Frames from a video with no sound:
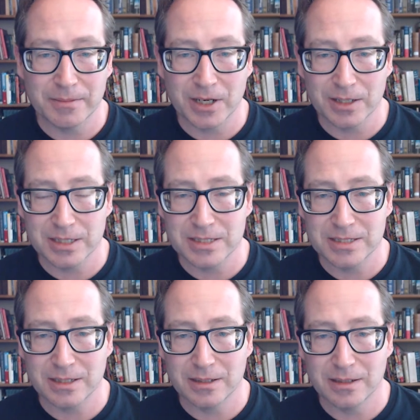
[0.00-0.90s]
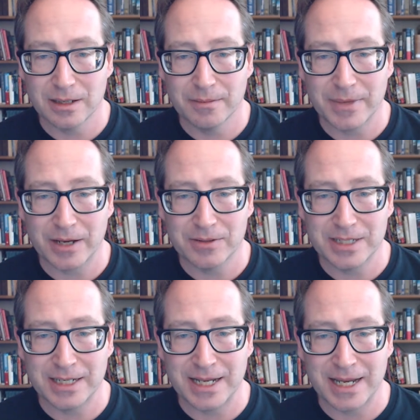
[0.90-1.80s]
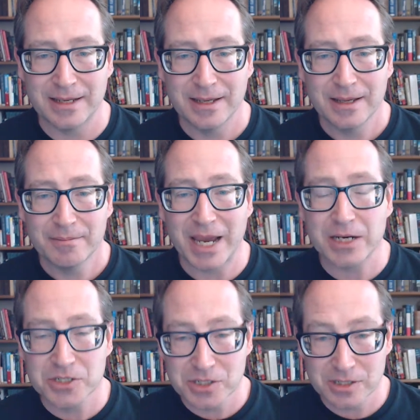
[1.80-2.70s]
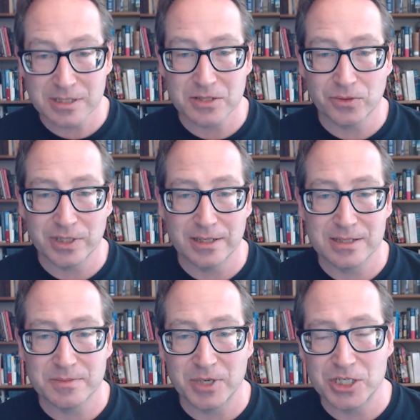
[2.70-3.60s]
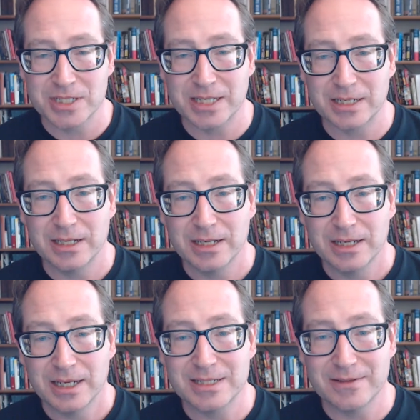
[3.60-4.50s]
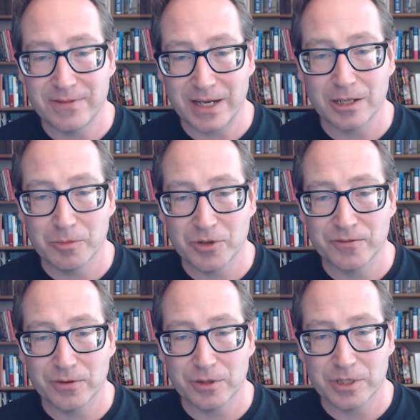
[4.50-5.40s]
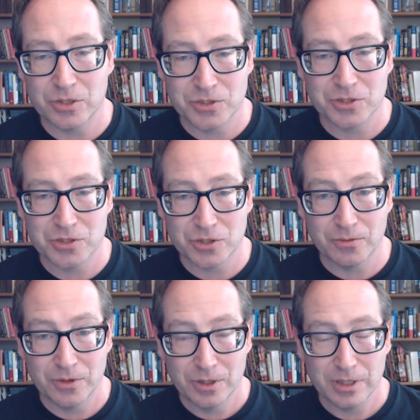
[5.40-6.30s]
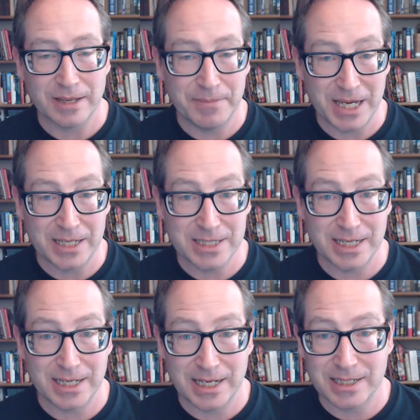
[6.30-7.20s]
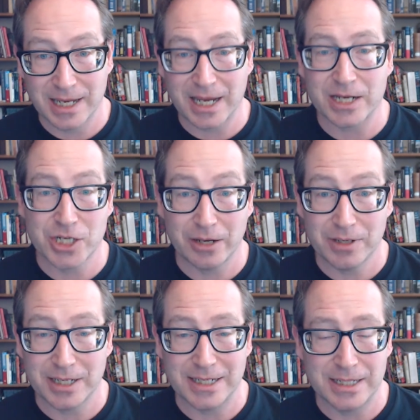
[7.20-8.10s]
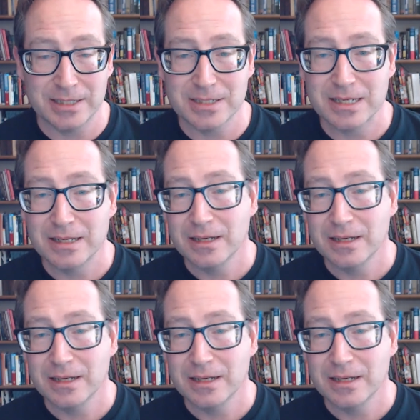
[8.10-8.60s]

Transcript: markets about DNA matters to us only in as much as it's available for users who get paid in DNA to cash out, and it is,